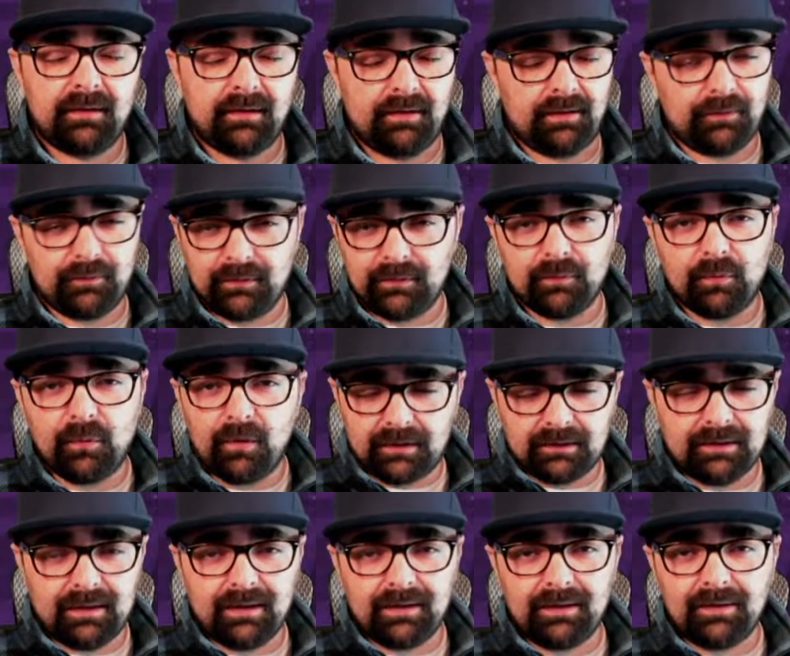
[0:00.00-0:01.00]
and a Queen
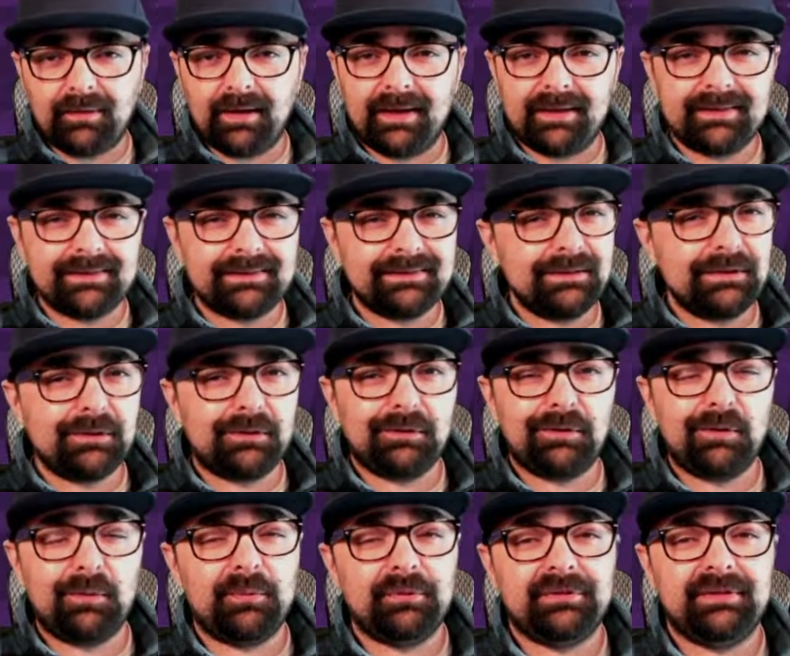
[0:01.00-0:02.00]
Walk Lalo, honestly, you can
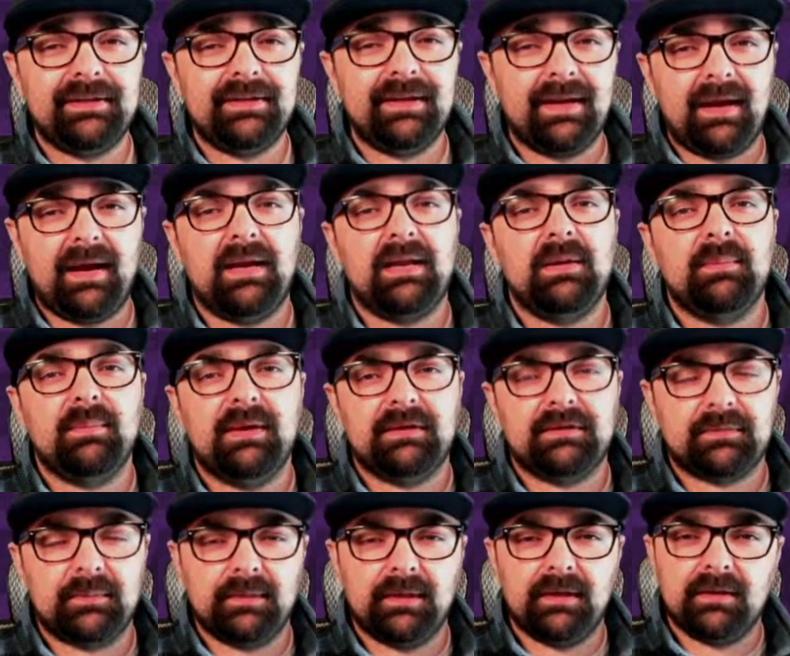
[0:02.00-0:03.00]
almost hit any
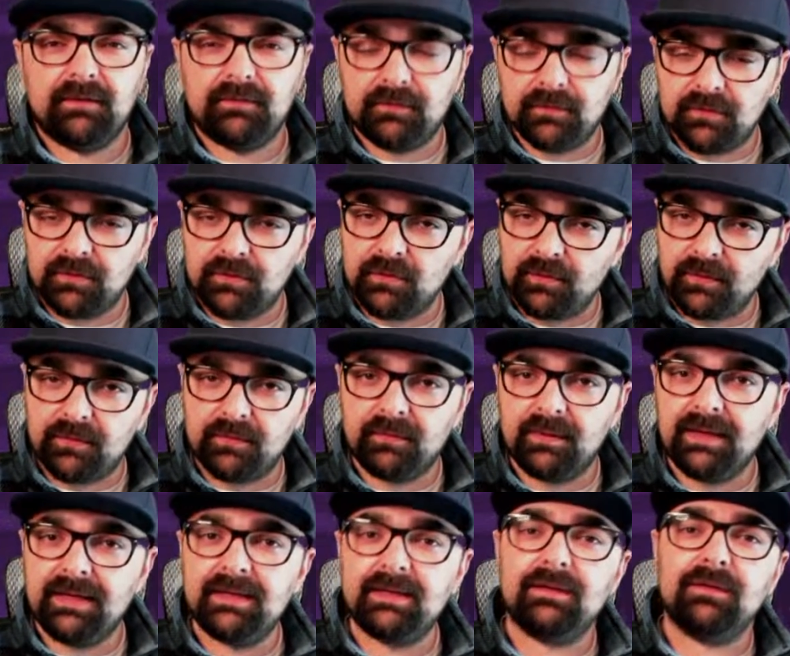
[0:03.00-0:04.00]
base with it if you do it
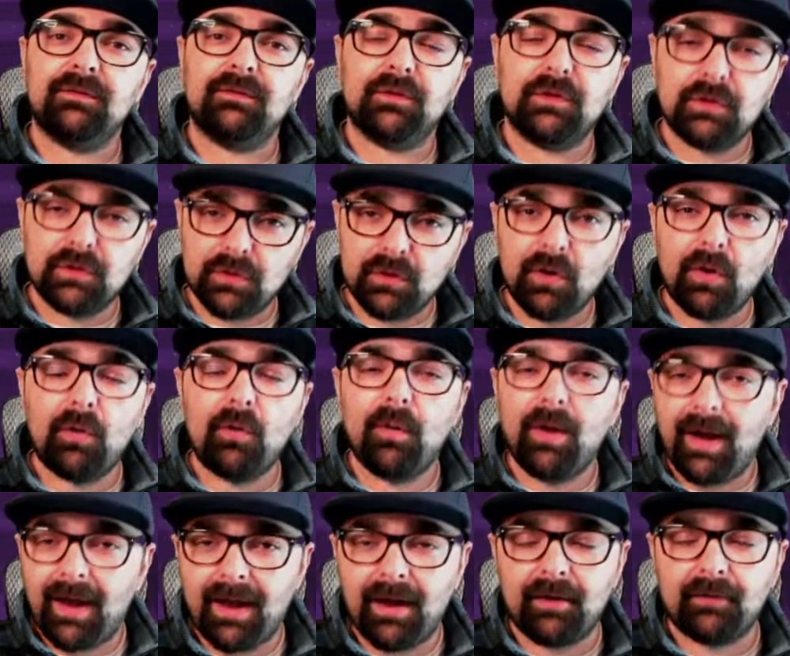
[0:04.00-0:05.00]
right and if you know
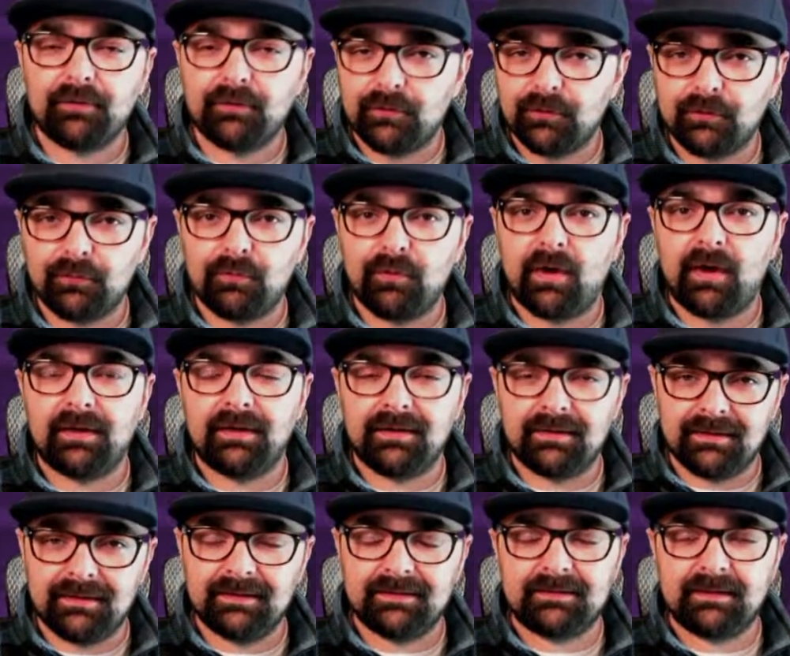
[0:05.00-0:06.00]
how to run
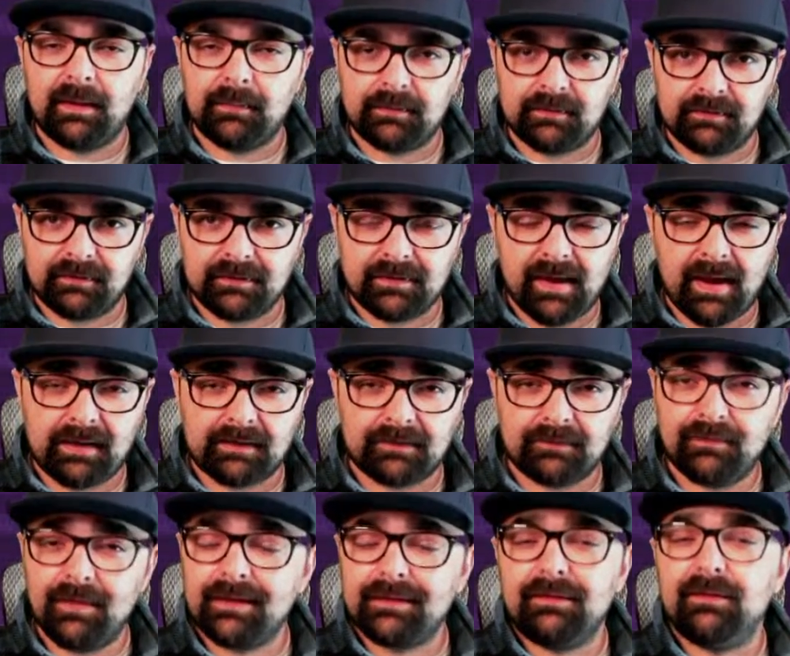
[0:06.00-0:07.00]
these types of attacks.
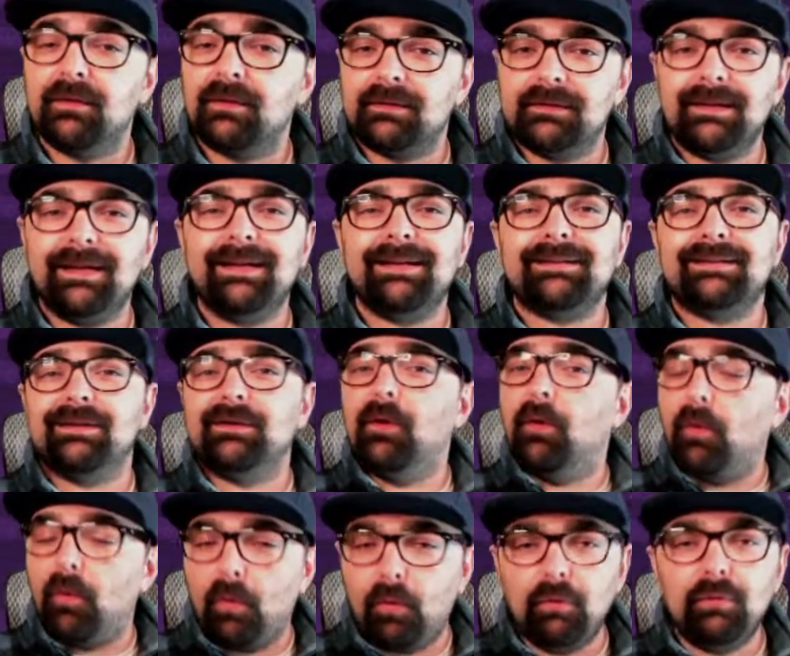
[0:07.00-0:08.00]
In fact, there are clans that
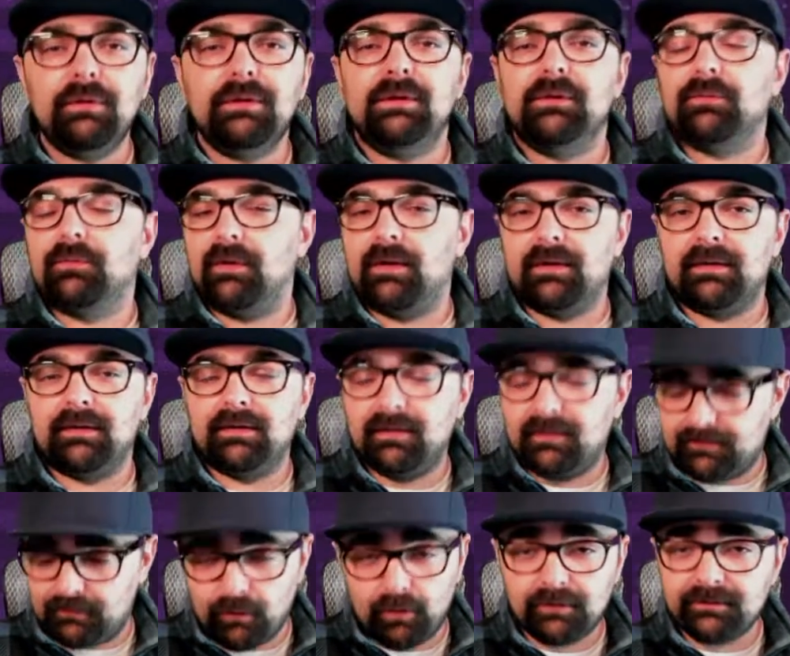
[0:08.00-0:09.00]
only run,
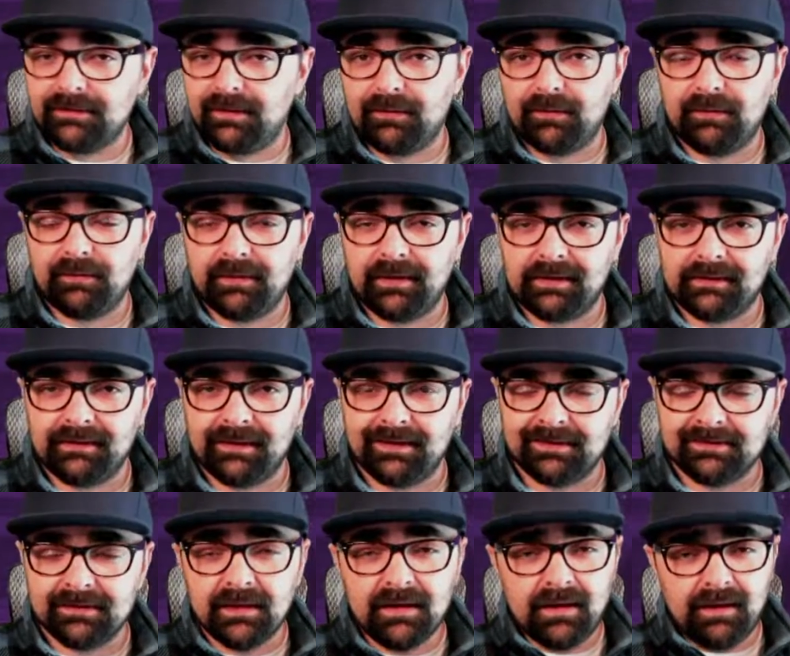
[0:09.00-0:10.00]
all Town Hall 9
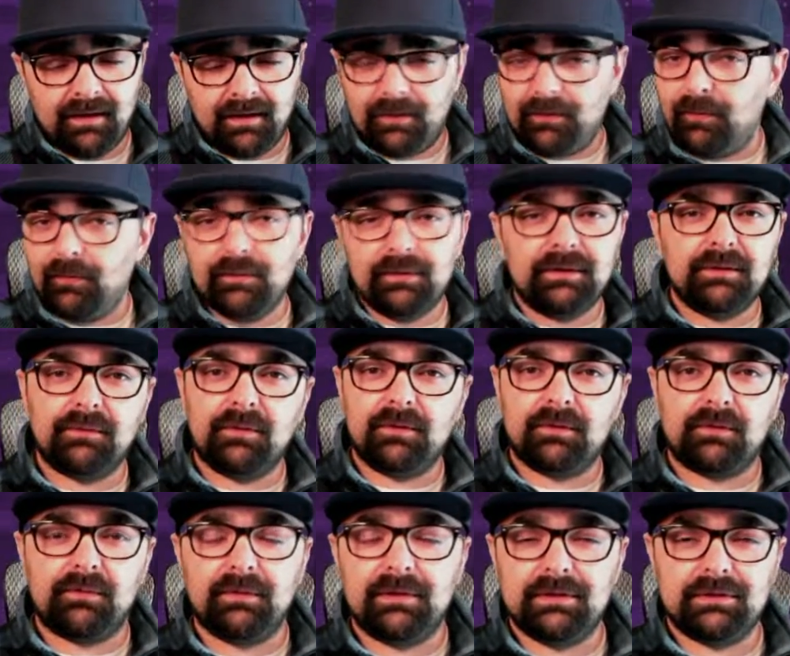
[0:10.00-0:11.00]
clans, that only
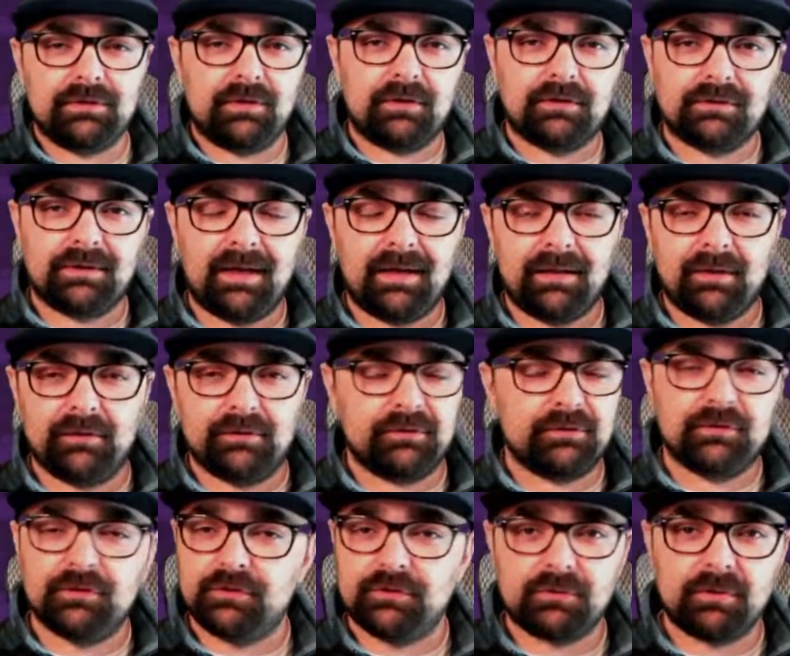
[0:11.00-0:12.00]
run Queen Charge Lalos
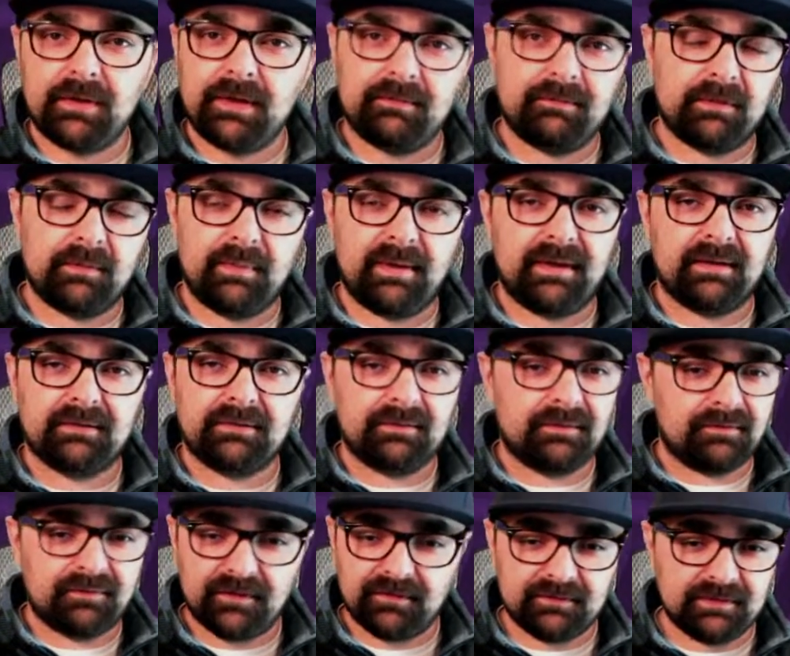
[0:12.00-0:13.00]
and destroy every base
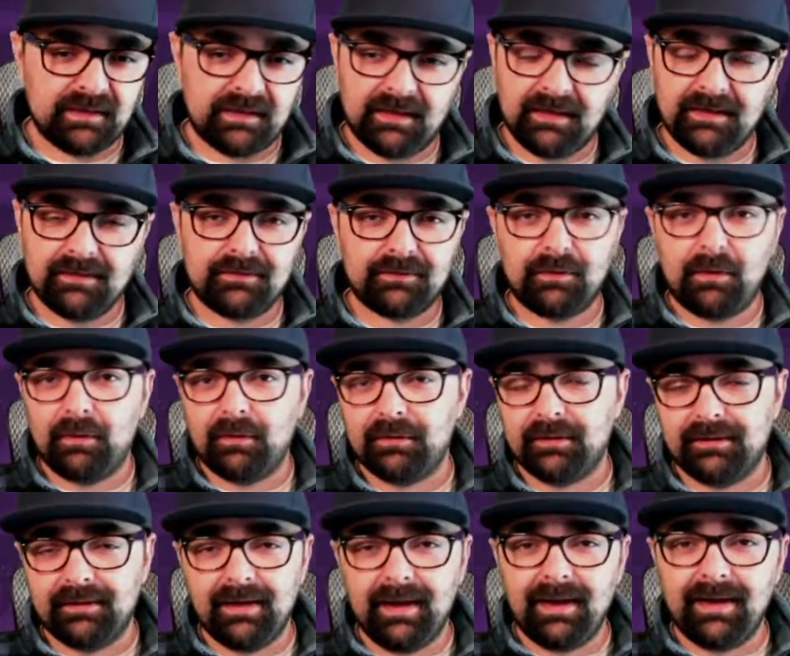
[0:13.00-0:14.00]
in 15 hits, call
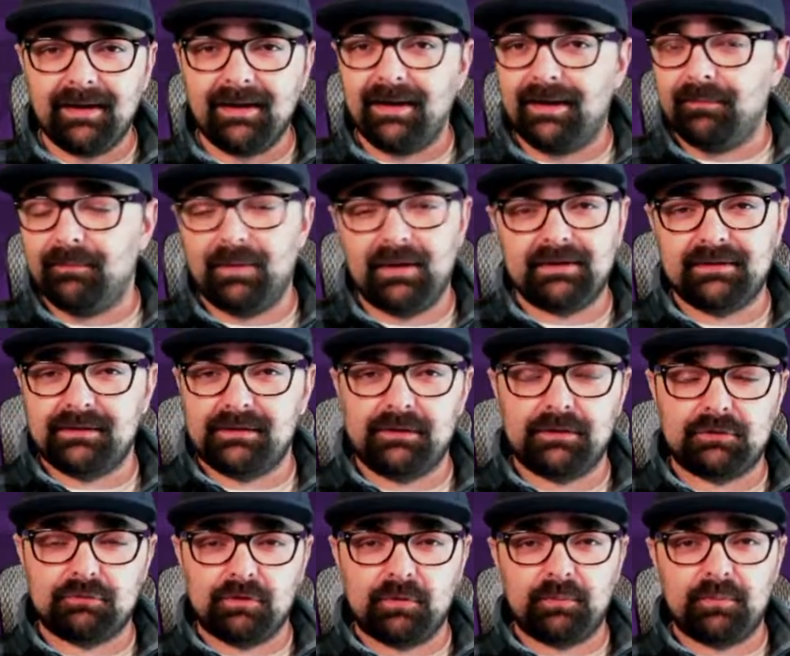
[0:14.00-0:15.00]
it a day, and
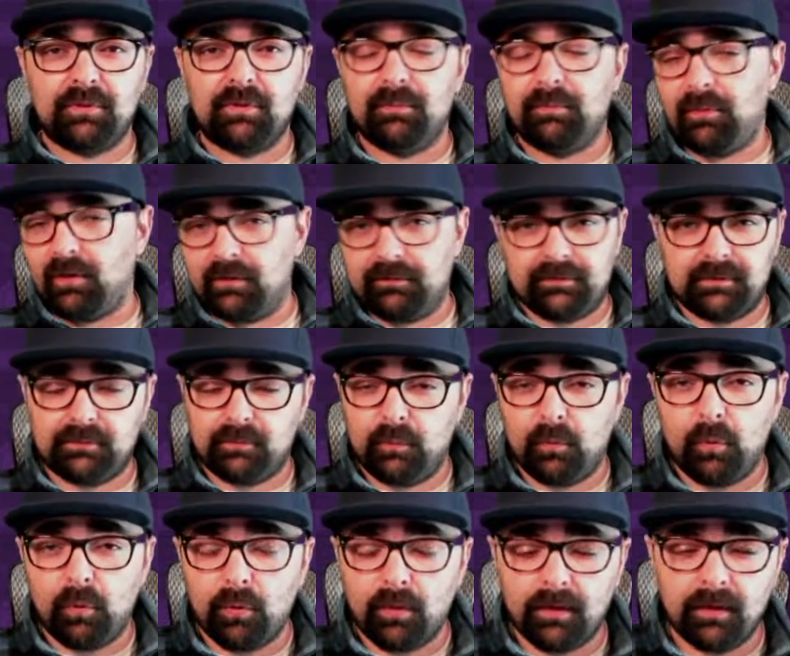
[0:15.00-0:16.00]
basically triple perfect
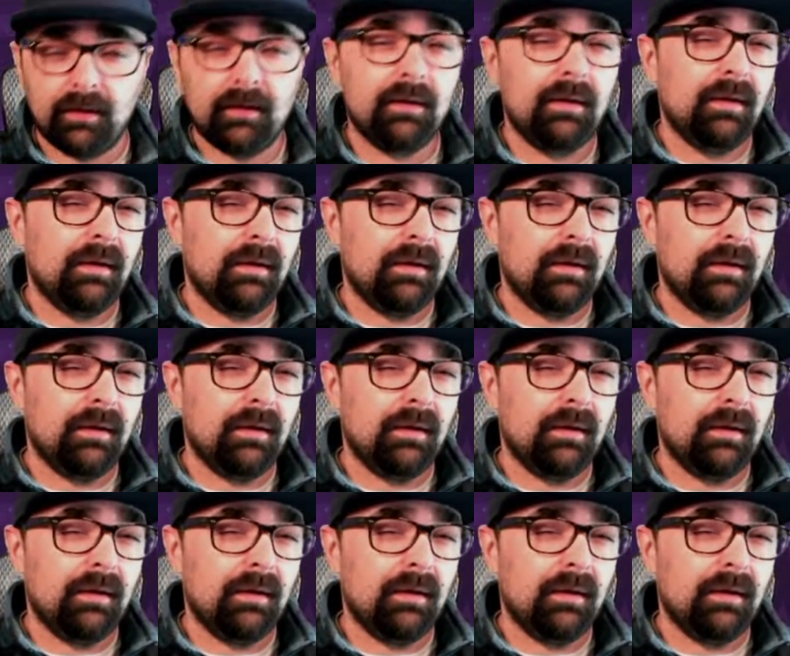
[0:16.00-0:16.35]
war.